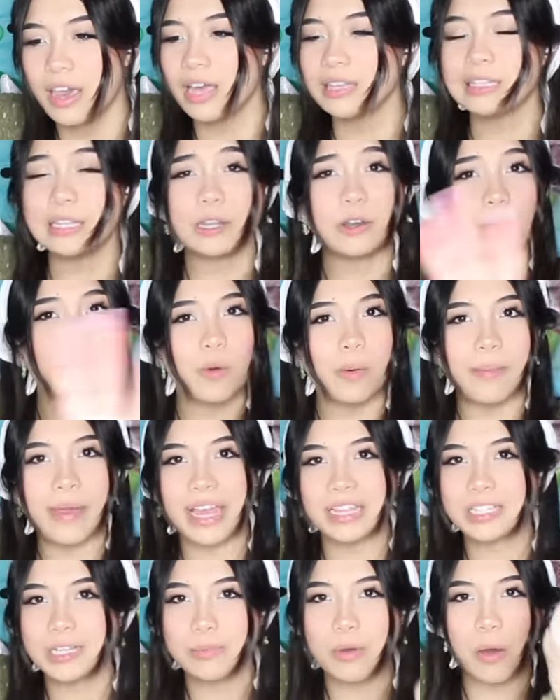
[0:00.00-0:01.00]
And the little
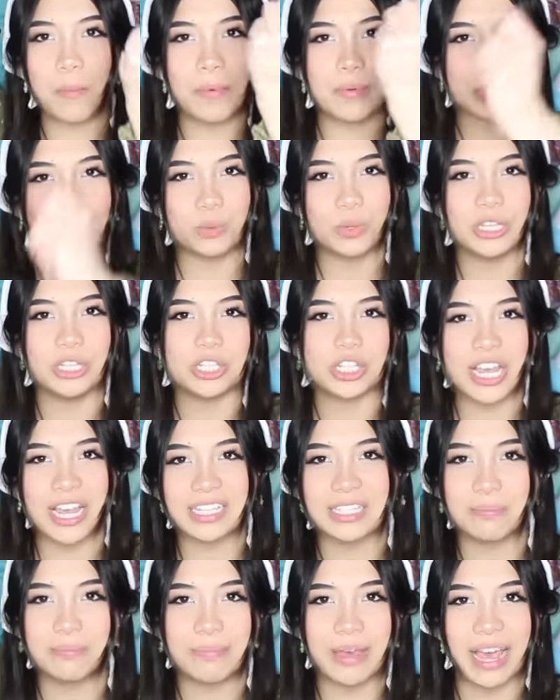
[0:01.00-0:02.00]
romantic moment between
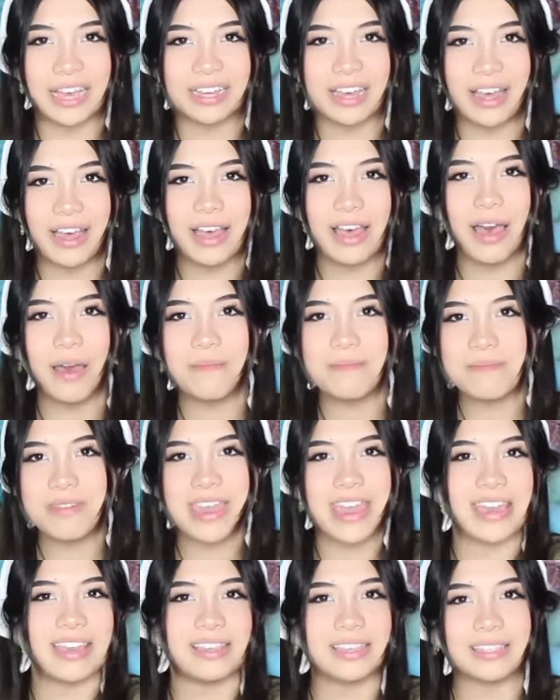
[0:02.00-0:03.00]
Jess and Becca,
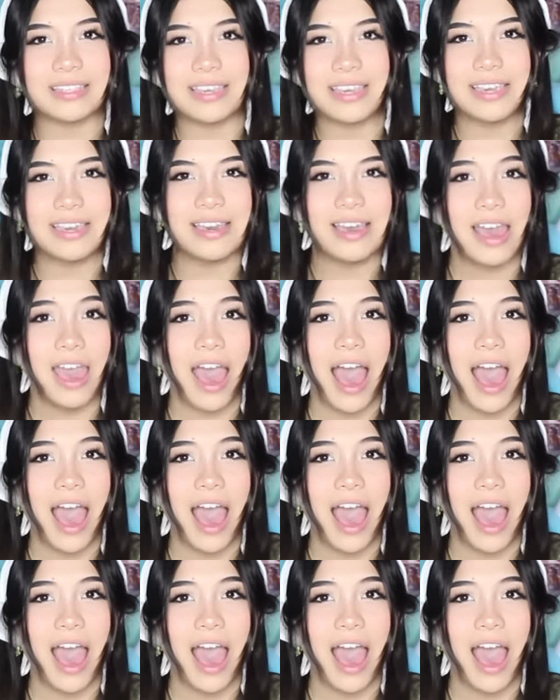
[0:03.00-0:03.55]
amazing.